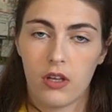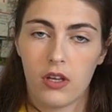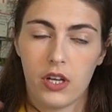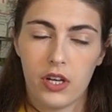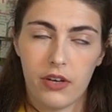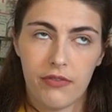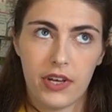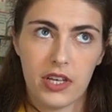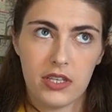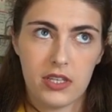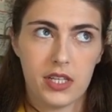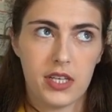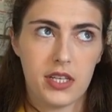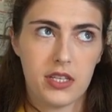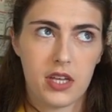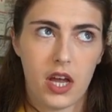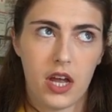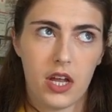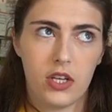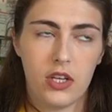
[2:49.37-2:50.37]

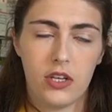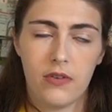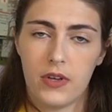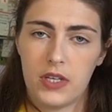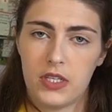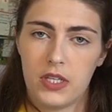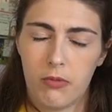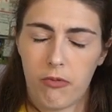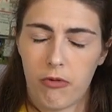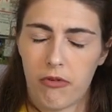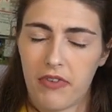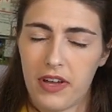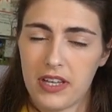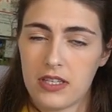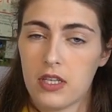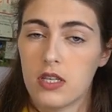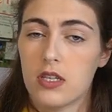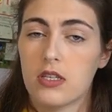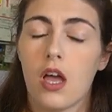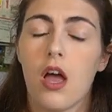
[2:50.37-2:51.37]
Universities and university
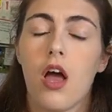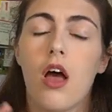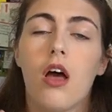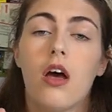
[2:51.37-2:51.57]
professors